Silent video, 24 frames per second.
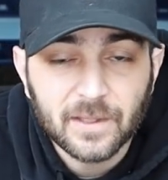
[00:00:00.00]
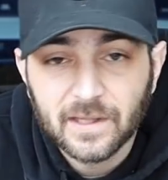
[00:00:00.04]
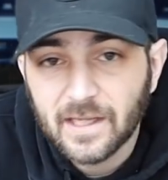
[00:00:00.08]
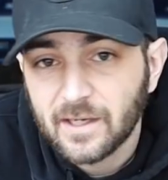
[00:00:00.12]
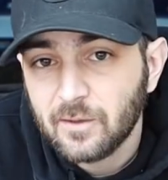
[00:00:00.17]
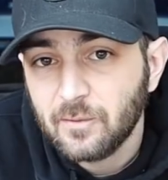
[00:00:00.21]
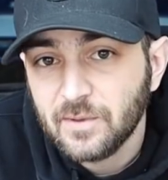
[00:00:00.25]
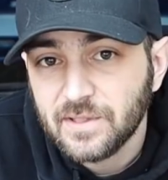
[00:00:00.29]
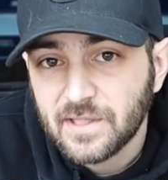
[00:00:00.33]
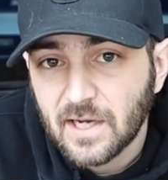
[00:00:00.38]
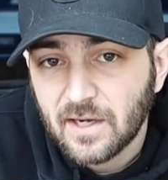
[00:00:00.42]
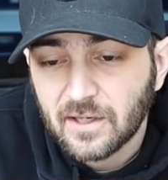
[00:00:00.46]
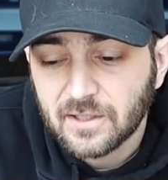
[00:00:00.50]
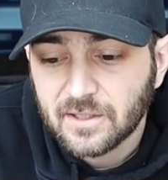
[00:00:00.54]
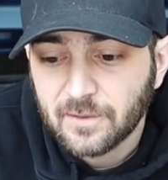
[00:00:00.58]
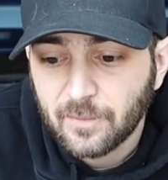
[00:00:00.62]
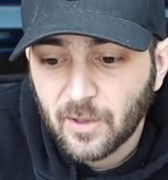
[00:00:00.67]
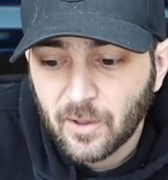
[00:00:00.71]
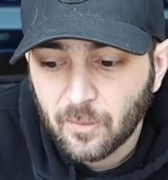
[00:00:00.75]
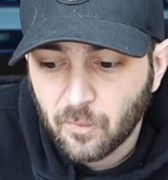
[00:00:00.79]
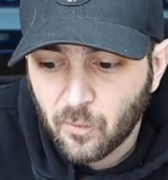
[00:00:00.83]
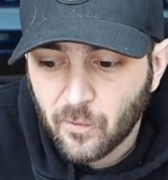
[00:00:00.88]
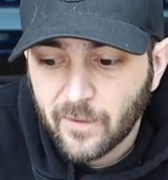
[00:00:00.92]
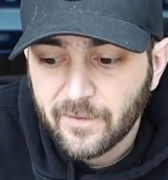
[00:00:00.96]
And like we talked
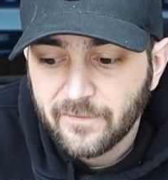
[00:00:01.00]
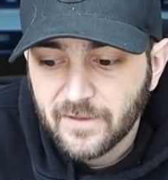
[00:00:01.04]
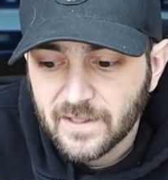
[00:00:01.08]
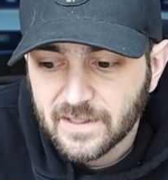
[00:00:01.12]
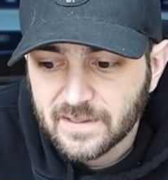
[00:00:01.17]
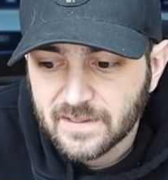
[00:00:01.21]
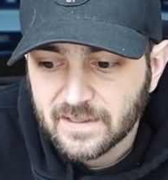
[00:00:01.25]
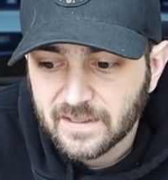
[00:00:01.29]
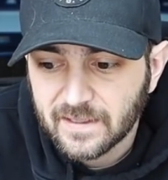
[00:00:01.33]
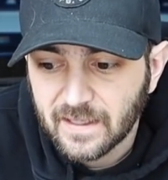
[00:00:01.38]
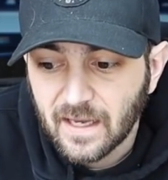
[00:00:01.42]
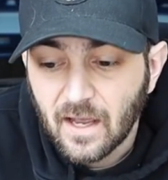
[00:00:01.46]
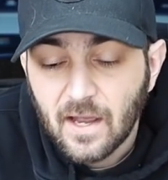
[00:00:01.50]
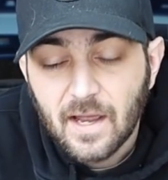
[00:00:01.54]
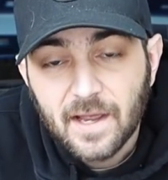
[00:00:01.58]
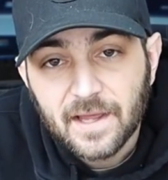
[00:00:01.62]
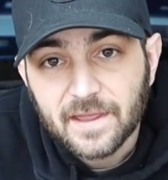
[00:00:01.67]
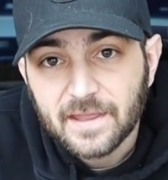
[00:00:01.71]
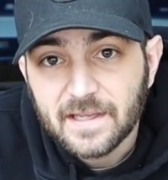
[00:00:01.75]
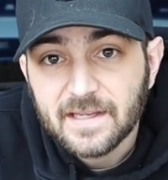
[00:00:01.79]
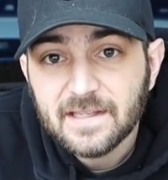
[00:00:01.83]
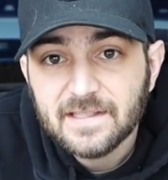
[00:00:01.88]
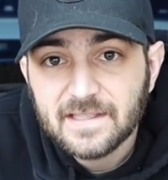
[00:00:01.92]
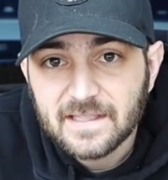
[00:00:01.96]
about previously,
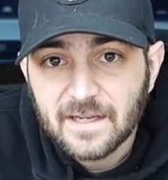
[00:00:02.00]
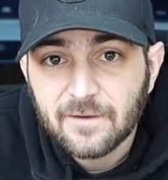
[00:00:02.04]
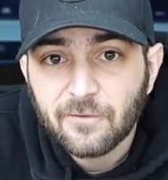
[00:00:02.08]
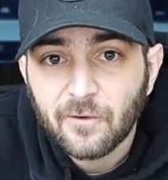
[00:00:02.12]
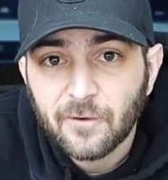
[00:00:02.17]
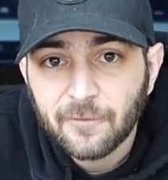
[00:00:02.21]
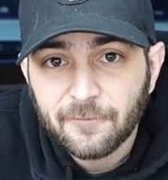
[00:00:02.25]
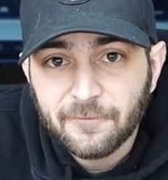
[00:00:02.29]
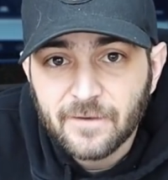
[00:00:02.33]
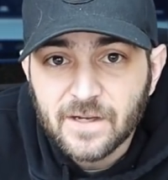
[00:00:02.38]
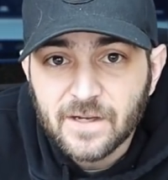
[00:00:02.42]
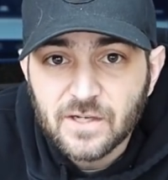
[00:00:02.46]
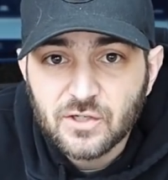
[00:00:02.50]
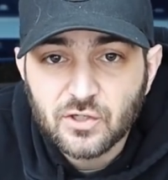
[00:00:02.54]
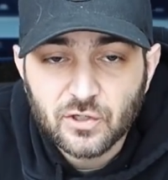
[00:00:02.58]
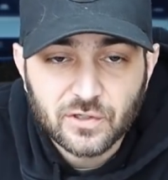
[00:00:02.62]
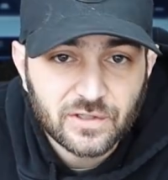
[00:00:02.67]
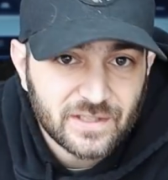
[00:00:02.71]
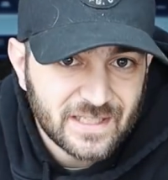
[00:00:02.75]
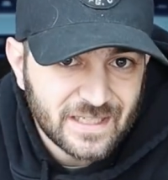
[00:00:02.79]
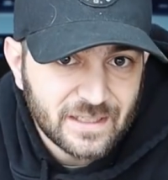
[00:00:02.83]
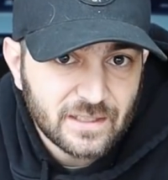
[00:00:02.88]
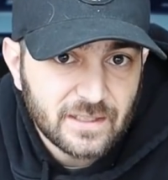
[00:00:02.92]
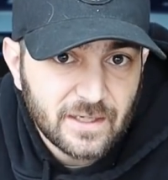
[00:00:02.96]
these different
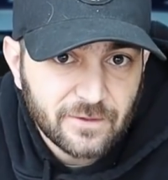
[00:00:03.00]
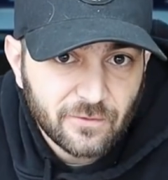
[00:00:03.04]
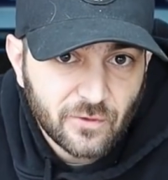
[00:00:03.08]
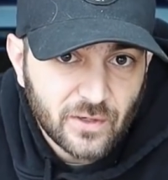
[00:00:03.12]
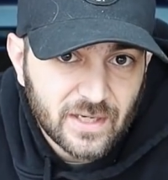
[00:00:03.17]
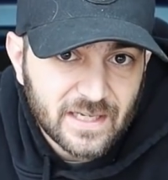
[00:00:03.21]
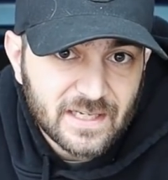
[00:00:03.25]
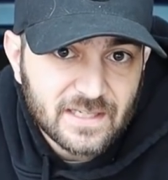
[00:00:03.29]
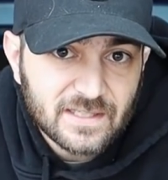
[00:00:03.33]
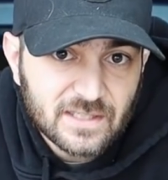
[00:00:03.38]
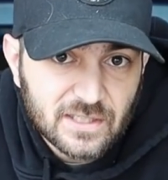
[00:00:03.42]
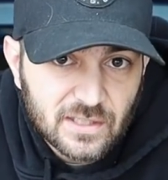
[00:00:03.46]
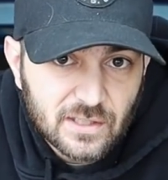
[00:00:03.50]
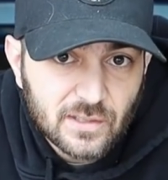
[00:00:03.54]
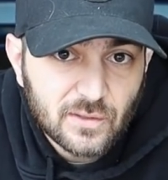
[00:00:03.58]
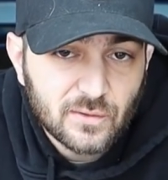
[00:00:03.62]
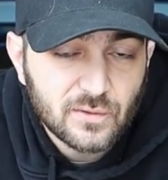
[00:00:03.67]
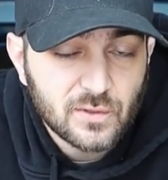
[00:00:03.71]
features in different E C